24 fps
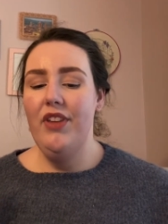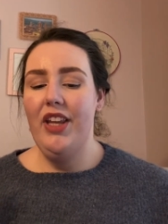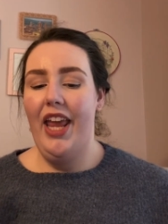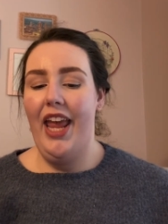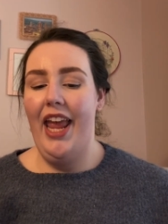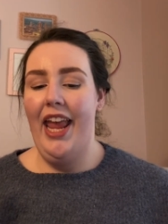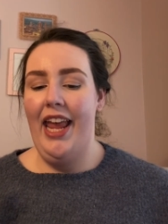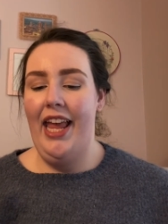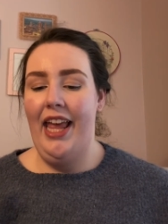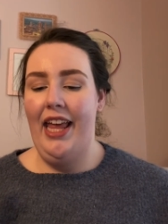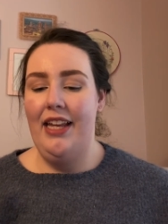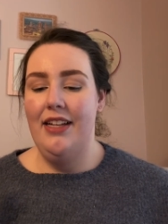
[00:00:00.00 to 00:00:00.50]

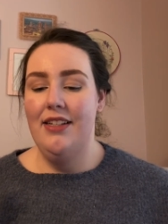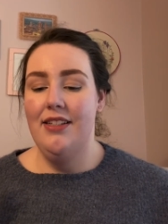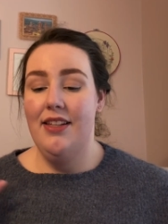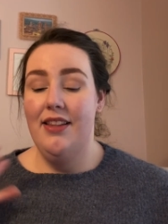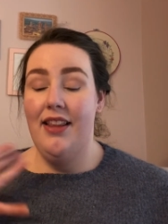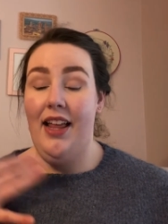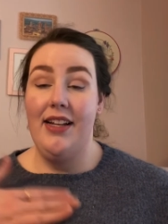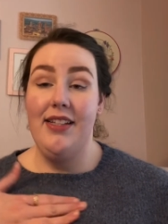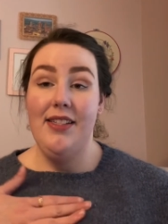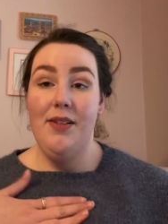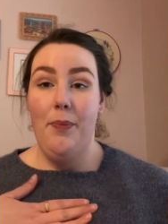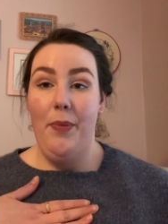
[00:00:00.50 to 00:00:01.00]
And
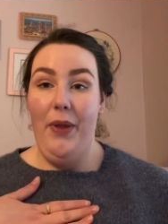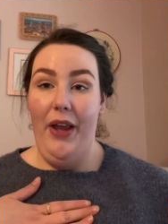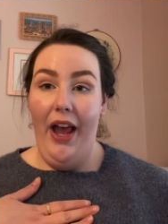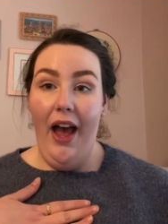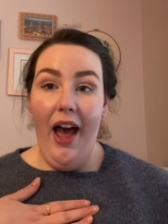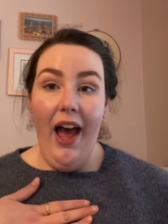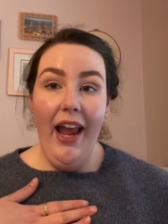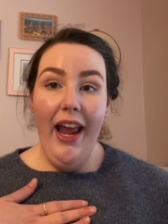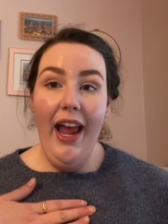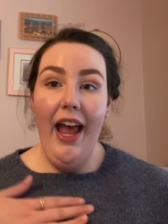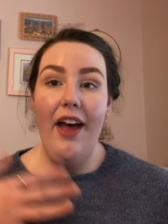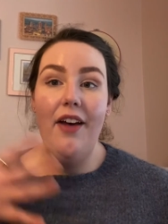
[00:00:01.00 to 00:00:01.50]
that's something I
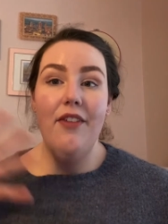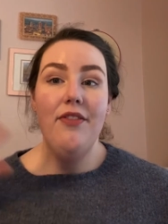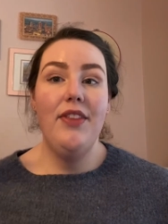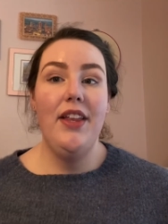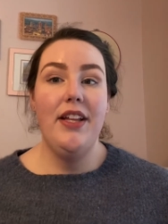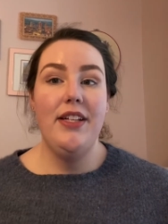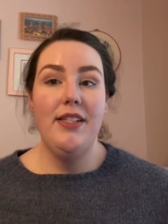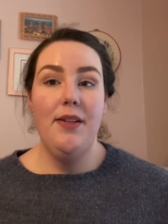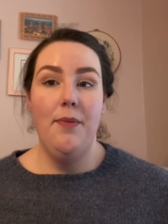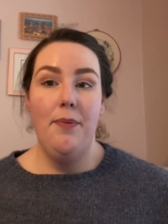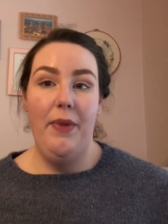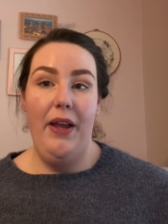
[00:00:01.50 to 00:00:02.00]
have,
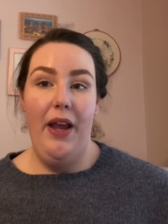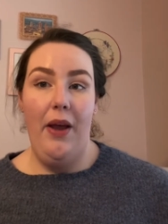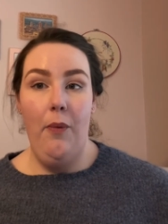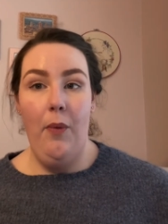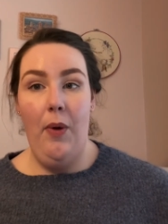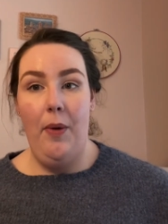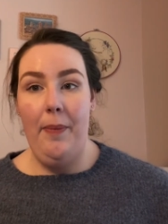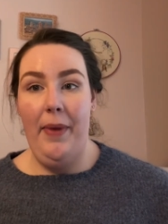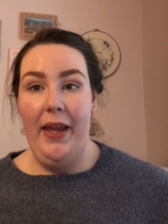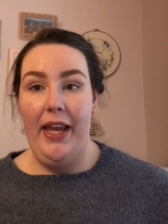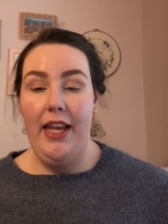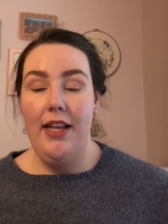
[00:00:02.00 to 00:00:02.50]
that's something I want
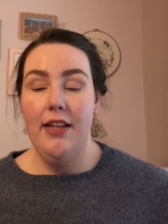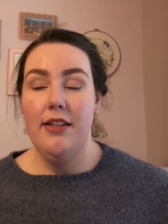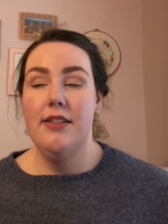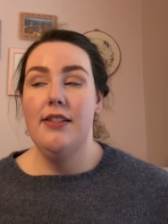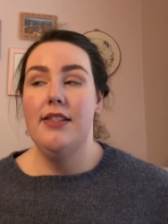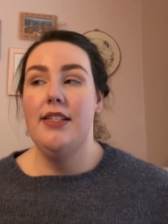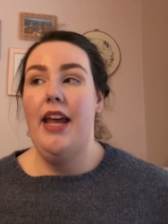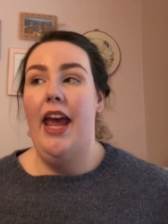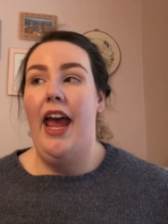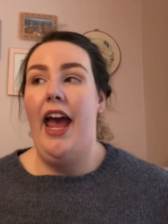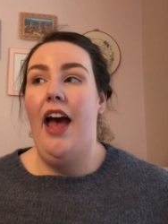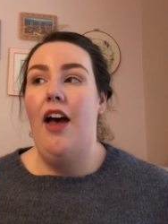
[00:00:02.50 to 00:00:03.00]
my kids to
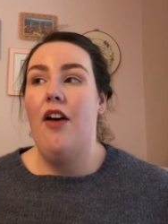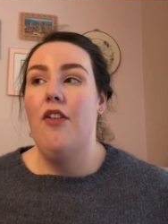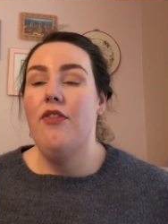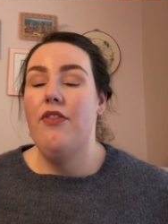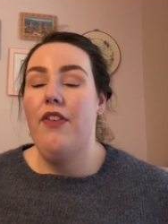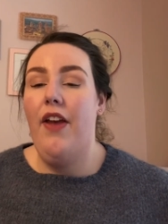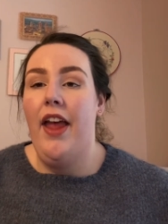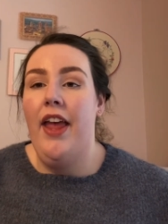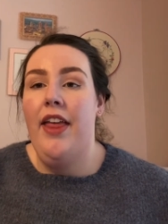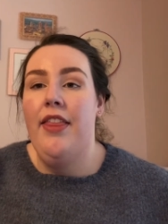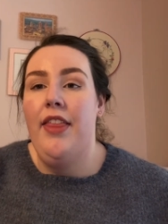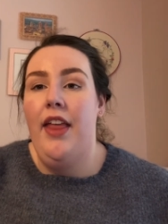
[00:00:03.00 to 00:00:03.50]
have,
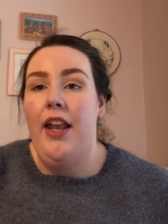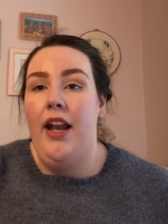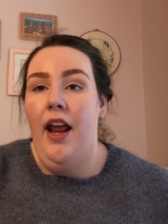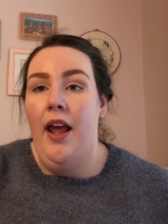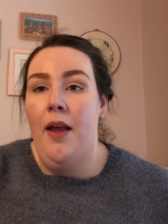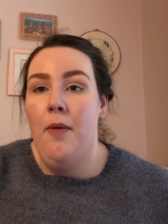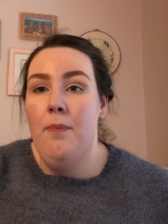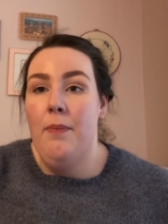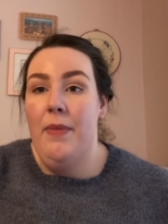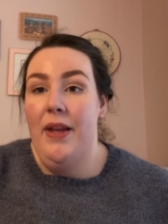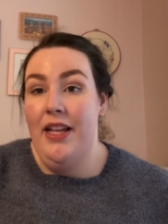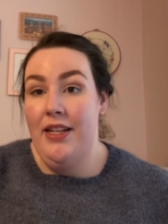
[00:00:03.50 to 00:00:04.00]
and that
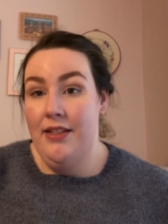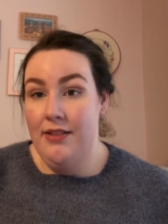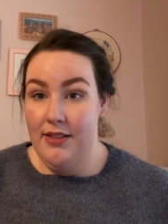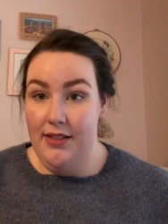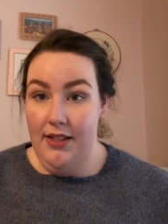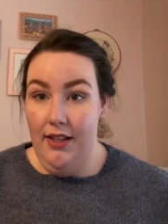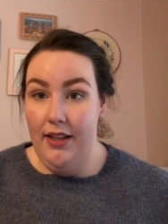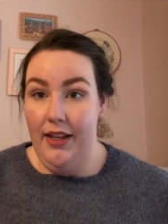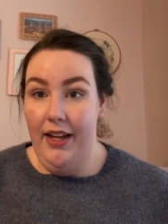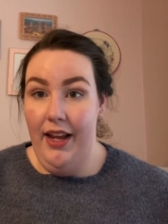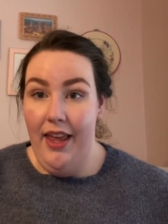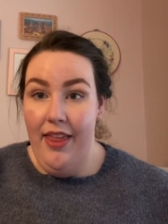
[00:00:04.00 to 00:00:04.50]
I'm
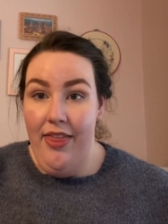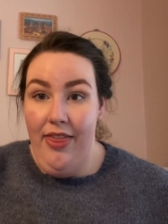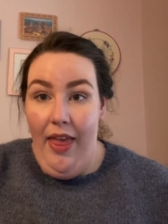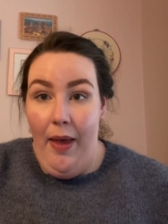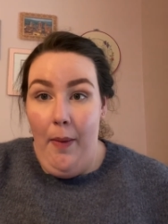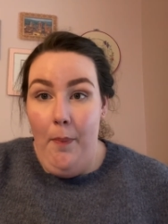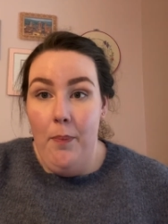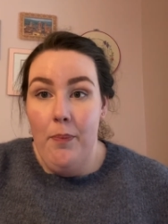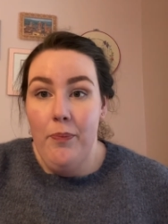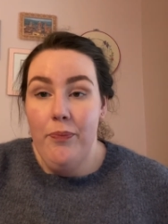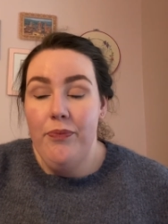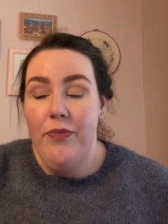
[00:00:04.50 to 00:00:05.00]
instilling in
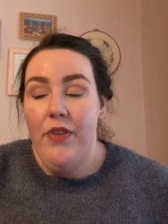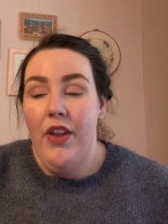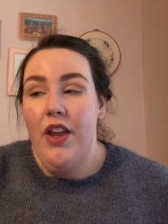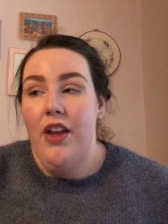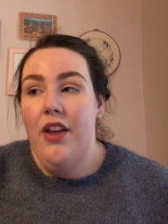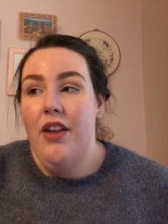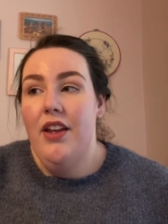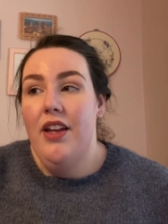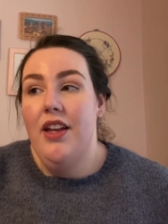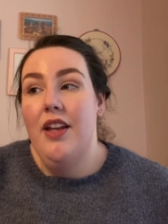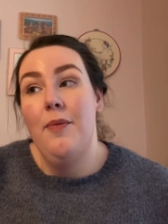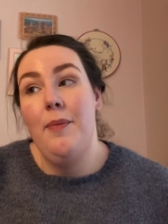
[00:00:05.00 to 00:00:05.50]
them,
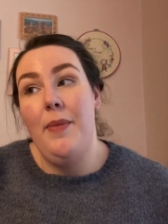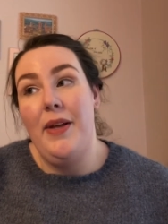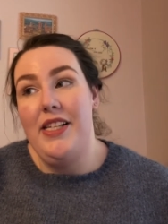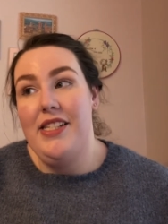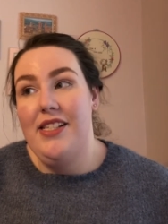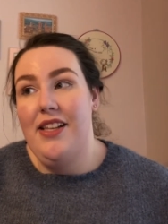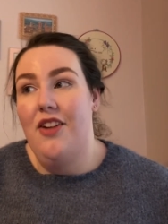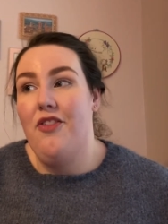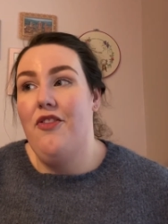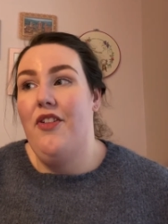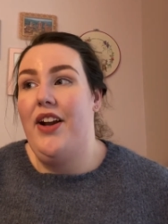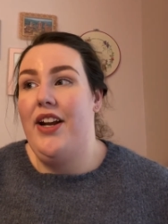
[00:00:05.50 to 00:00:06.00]
in my
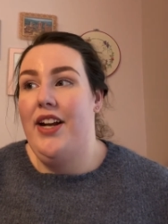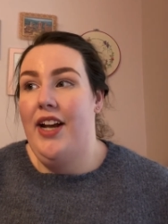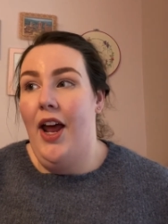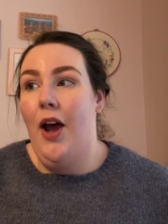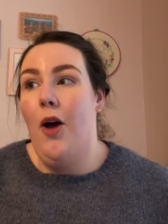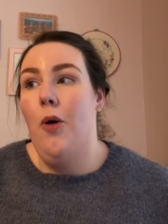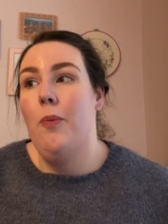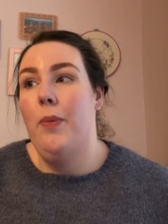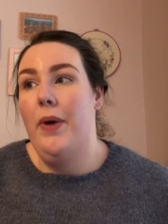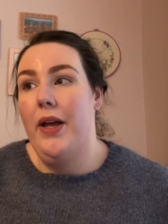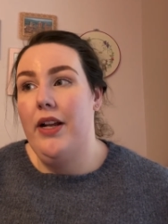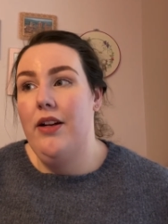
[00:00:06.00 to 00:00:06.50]
son right now,
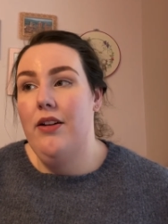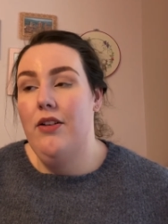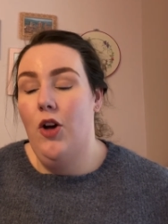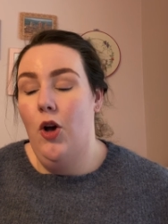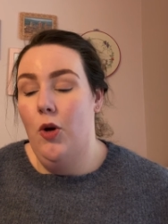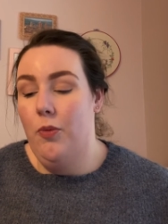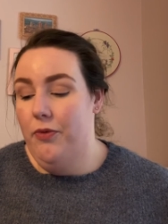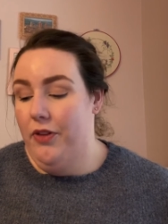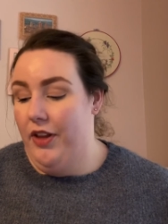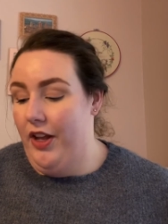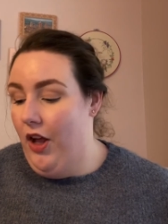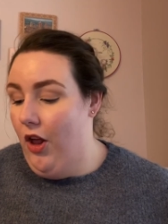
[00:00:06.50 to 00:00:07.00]
but
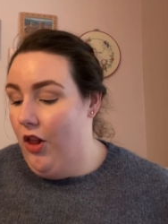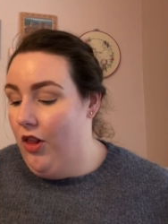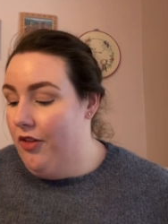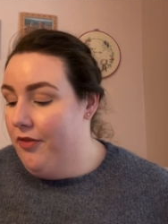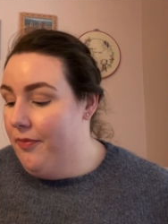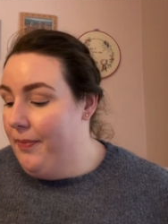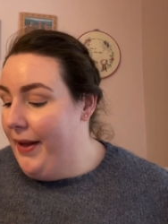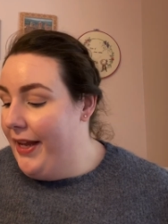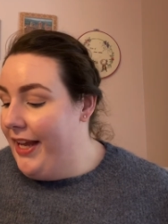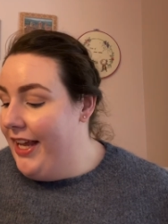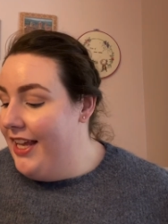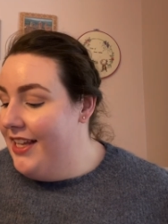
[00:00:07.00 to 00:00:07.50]
hopefully all of
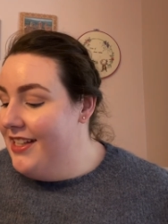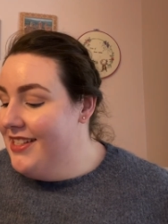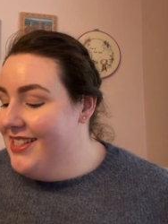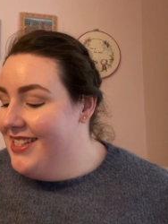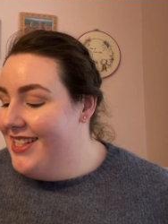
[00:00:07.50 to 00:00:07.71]
my kids.